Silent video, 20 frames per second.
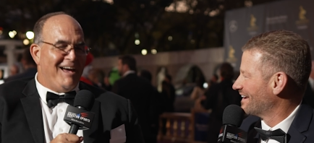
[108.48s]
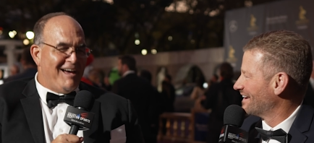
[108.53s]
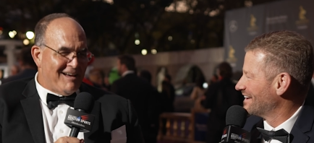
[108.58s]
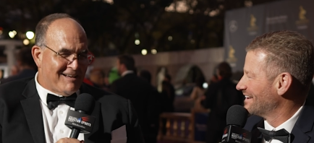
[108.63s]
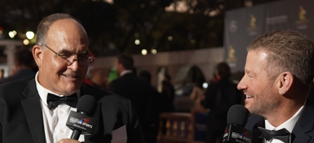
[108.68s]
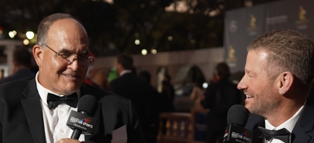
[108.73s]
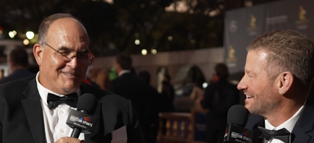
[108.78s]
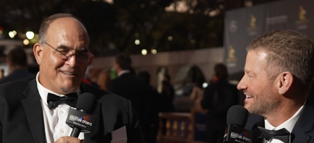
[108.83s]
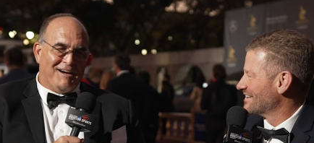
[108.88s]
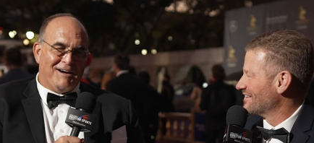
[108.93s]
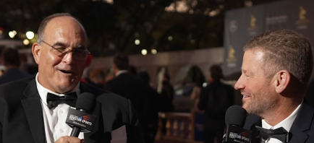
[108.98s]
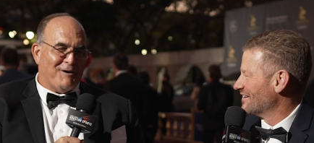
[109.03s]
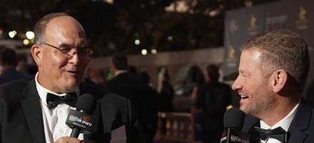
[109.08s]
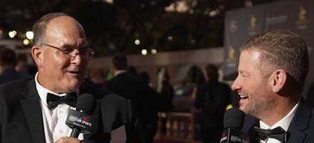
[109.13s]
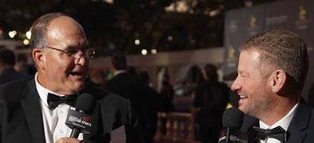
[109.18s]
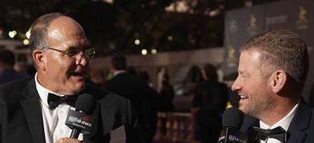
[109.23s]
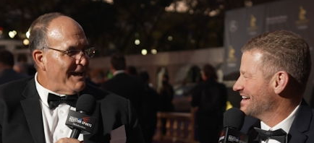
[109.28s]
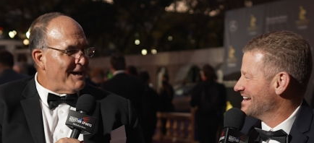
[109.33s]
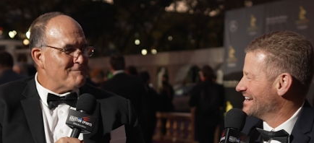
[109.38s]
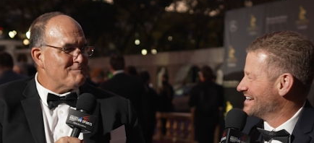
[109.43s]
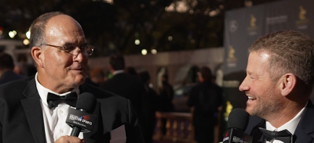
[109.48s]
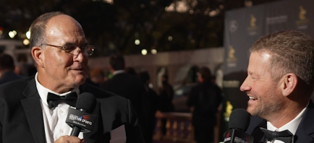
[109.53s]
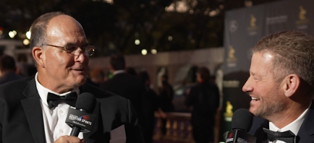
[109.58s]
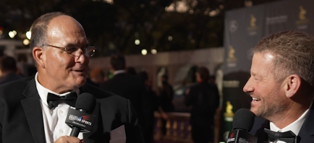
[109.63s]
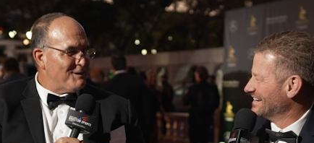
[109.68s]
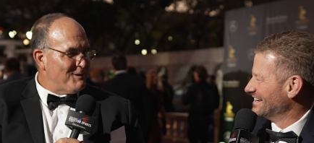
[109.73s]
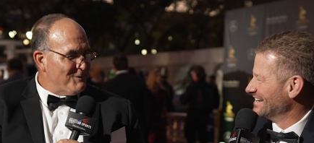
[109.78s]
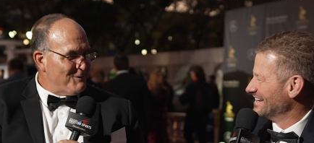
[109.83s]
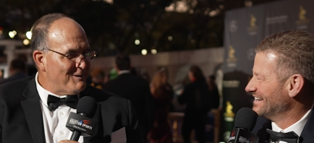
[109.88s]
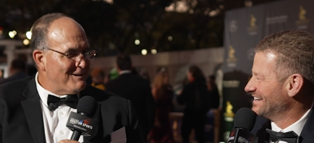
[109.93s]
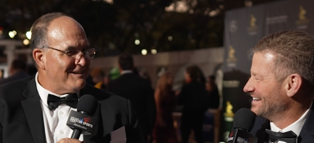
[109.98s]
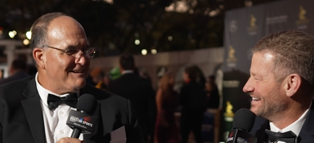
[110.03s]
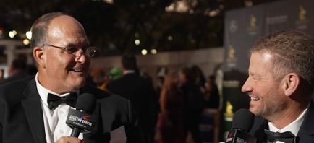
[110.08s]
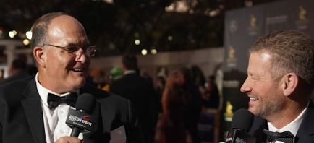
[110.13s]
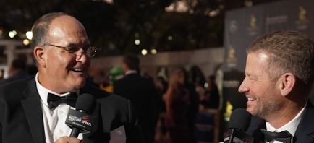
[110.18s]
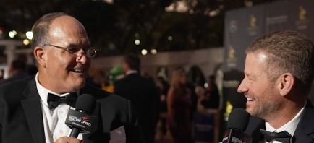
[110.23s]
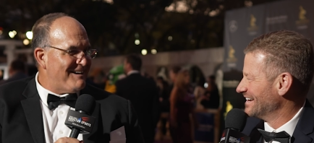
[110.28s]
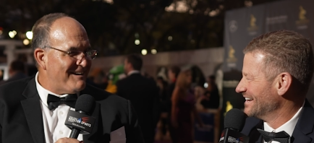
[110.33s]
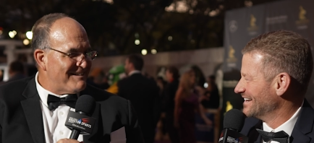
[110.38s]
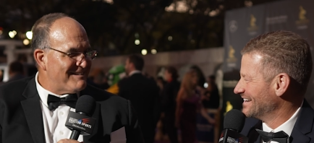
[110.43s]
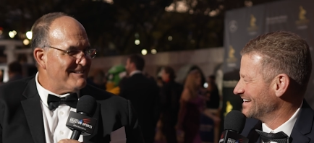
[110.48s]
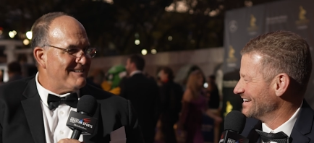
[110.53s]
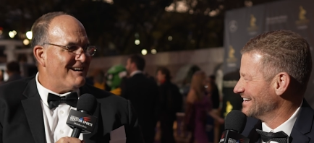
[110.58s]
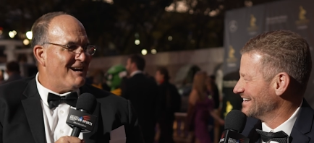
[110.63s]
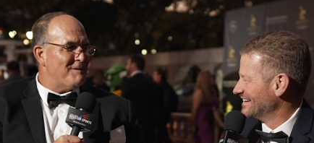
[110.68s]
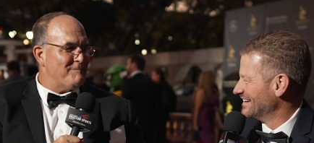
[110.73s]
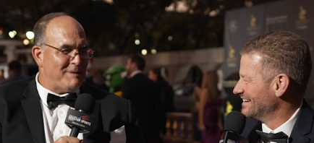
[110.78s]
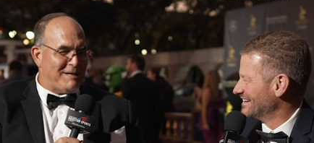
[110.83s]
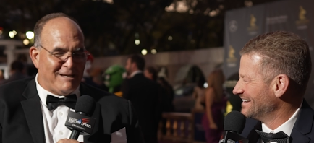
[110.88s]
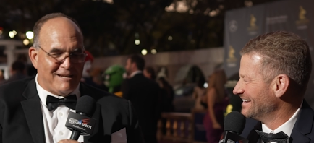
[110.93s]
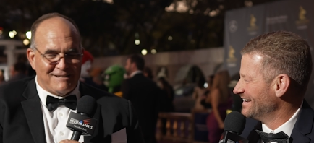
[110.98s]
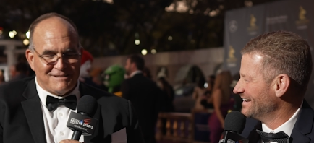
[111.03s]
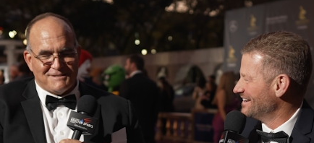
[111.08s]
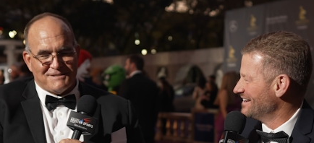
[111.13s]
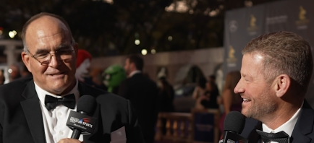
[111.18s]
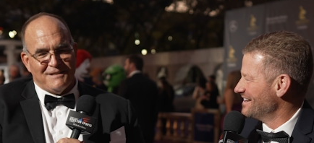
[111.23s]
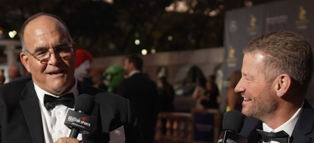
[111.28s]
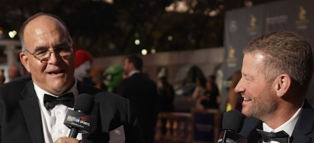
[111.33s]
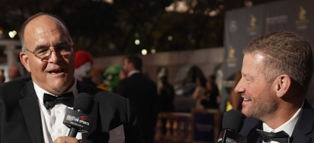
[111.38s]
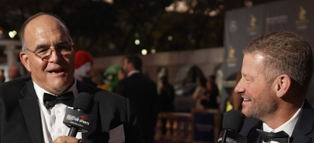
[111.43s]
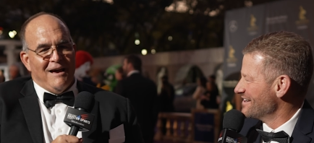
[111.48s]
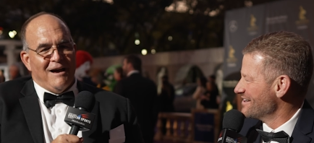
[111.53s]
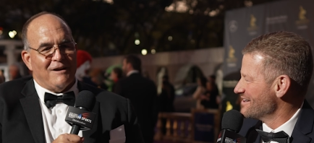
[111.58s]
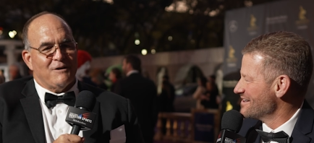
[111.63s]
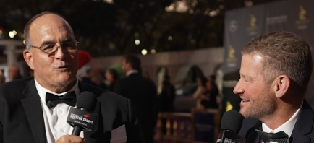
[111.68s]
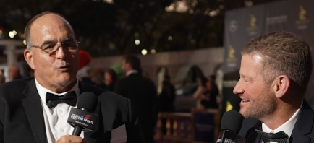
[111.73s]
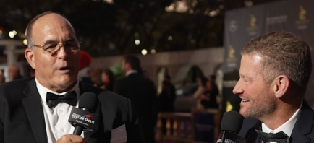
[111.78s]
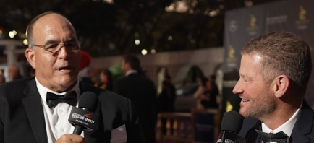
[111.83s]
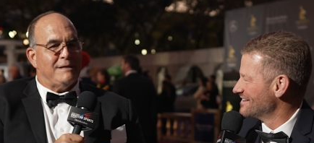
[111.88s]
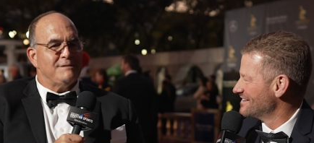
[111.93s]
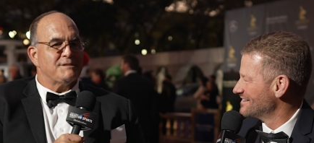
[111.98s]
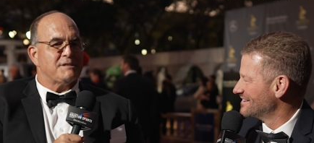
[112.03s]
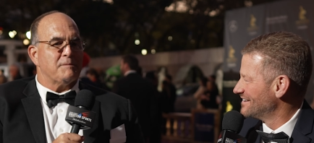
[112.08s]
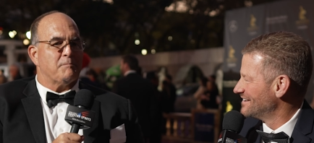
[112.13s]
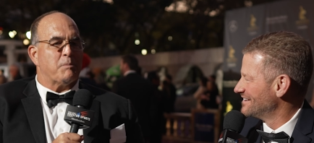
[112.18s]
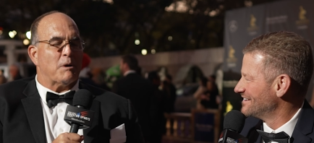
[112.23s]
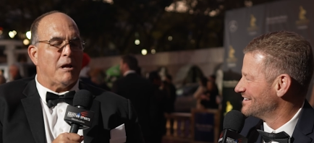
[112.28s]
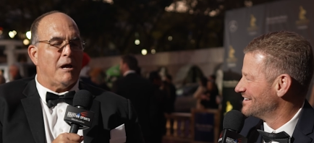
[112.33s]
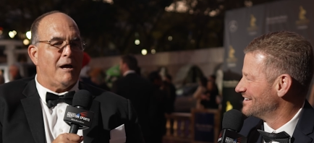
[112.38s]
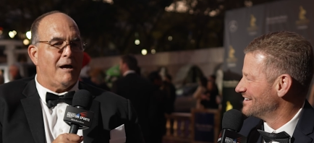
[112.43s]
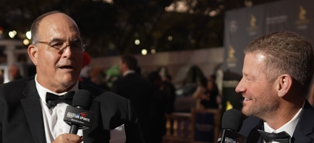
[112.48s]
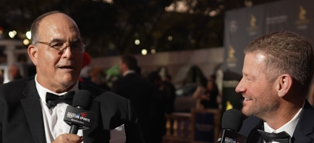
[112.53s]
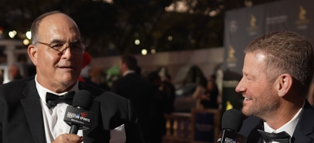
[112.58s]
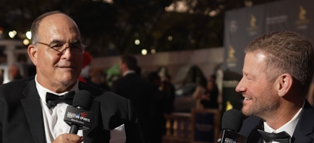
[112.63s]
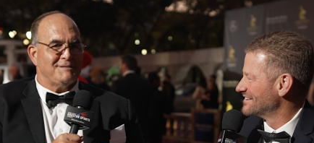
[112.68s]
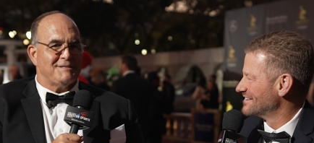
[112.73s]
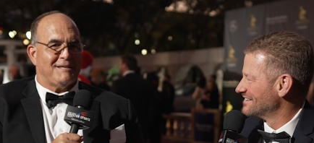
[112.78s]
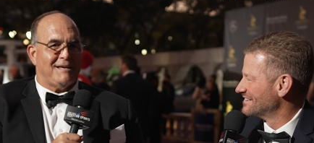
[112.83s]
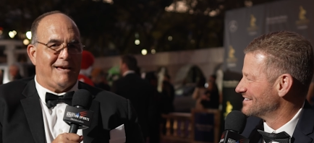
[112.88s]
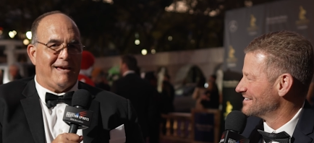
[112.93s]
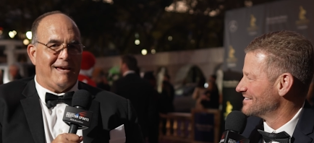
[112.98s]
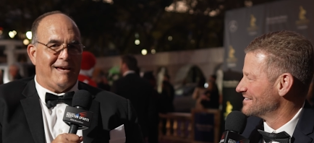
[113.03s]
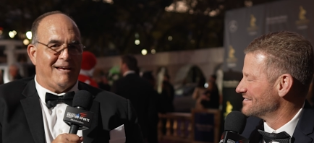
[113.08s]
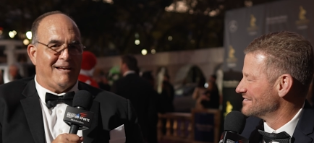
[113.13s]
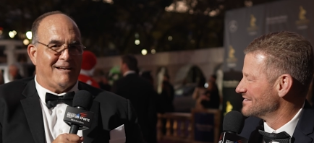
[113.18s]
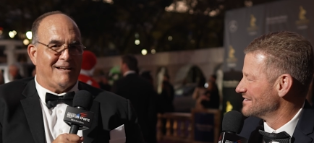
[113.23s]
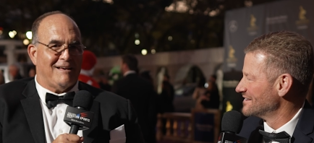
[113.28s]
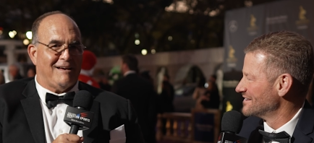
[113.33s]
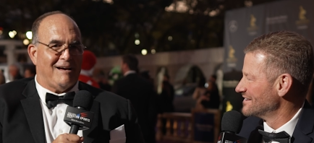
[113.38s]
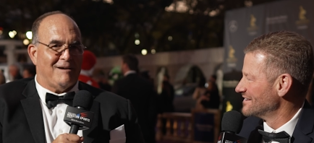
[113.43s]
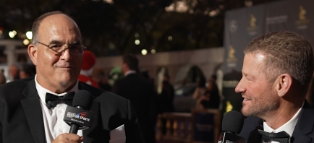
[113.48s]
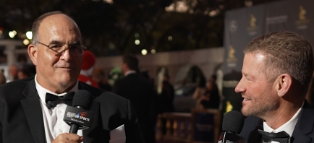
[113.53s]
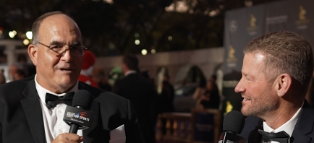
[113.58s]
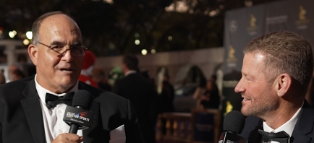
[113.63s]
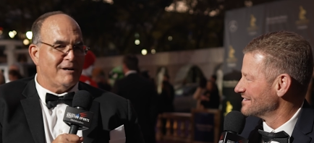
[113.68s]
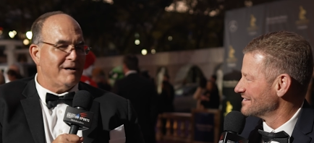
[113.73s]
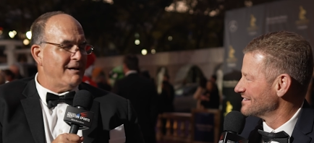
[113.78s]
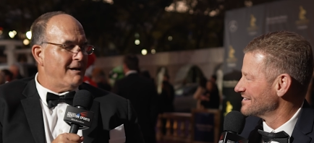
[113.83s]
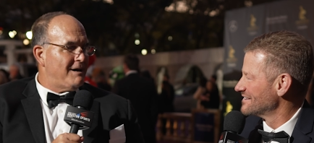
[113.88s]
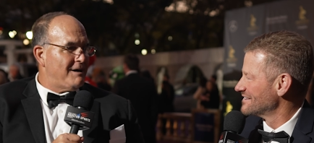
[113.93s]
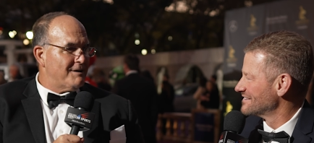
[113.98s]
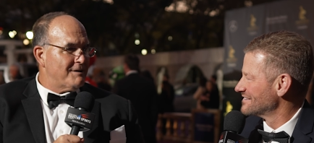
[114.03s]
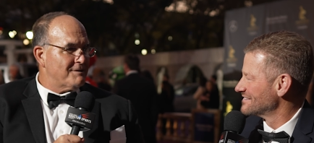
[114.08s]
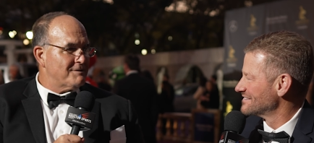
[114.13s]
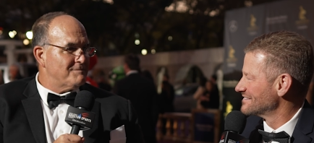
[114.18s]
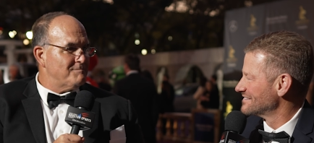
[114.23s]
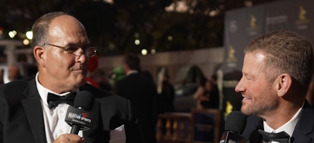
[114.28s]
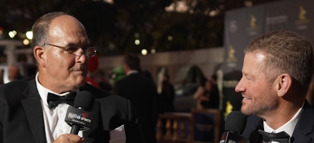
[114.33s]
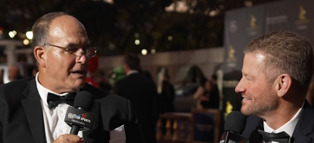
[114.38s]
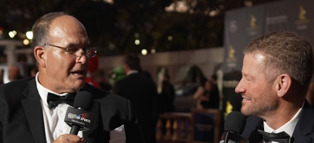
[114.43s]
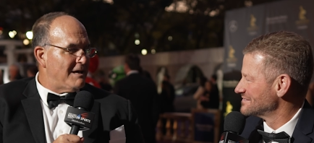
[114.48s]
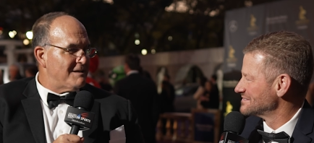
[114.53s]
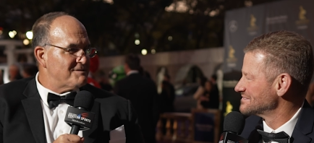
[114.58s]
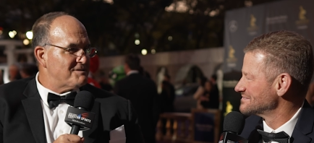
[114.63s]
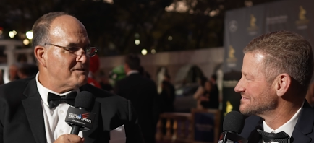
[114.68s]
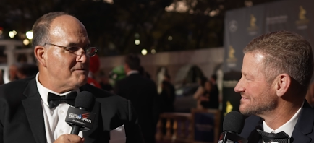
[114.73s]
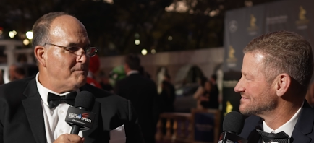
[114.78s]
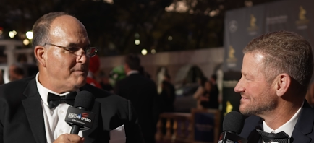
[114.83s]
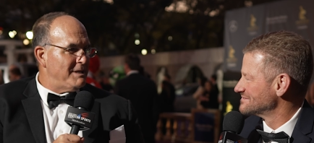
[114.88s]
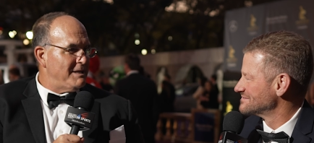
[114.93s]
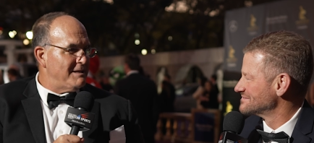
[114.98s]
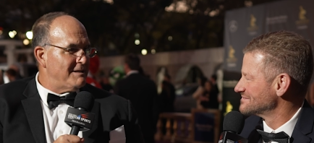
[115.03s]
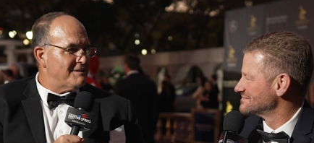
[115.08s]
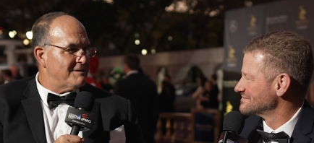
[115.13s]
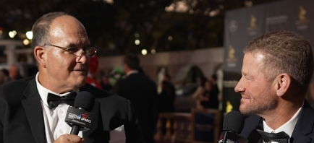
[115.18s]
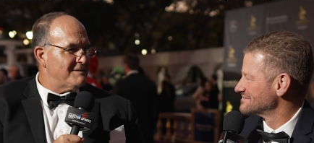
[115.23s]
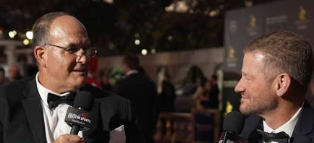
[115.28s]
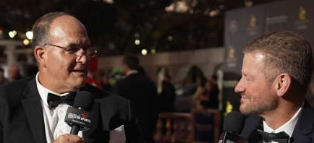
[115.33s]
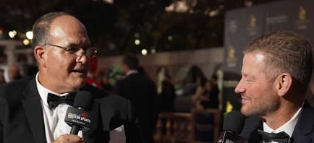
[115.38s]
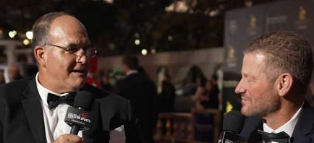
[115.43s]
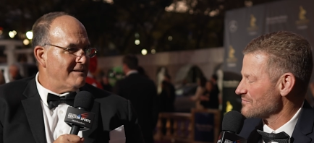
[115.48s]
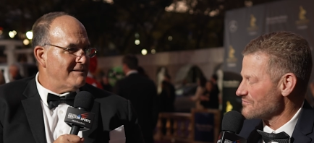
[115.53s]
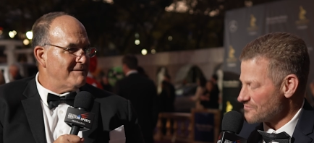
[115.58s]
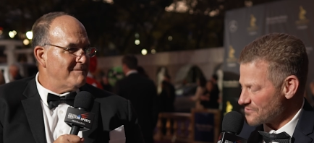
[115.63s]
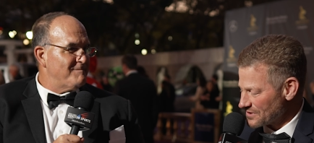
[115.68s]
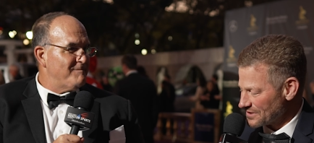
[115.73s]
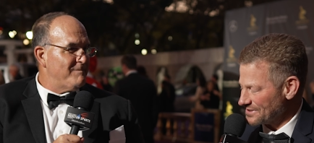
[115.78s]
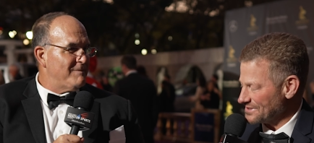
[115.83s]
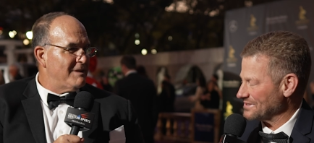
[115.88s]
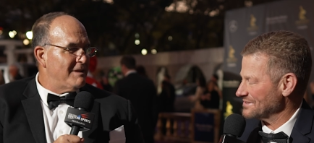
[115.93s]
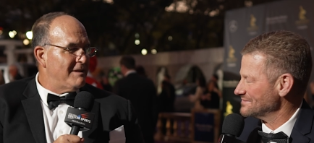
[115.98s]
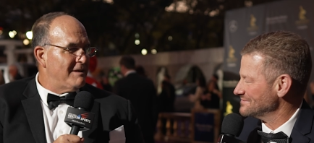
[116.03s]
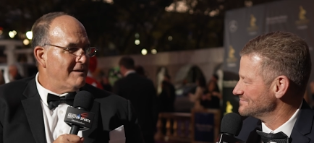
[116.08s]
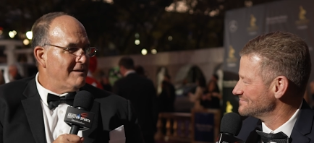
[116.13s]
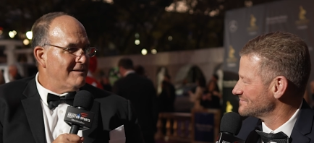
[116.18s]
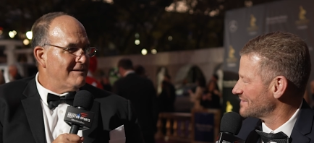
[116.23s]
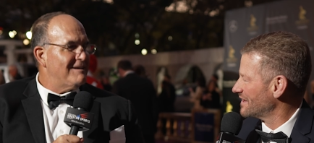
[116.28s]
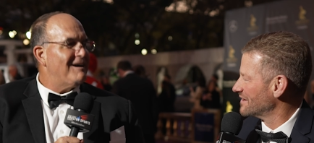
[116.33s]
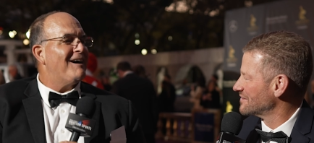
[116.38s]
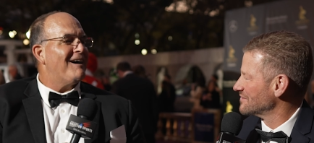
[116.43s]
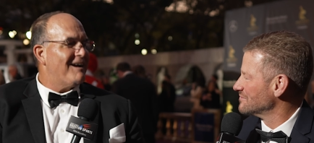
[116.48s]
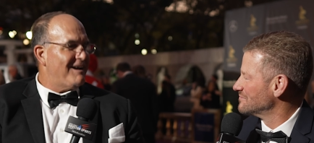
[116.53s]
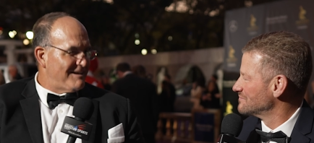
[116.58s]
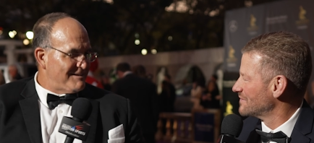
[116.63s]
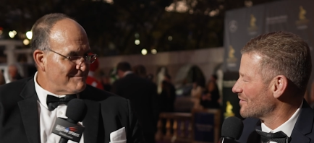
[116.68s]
Speaker 1: Heck no, absolutely not. I mean, it's a great surprise, and I'm very honored and blessed to be here tonight. Very good. Thank All you.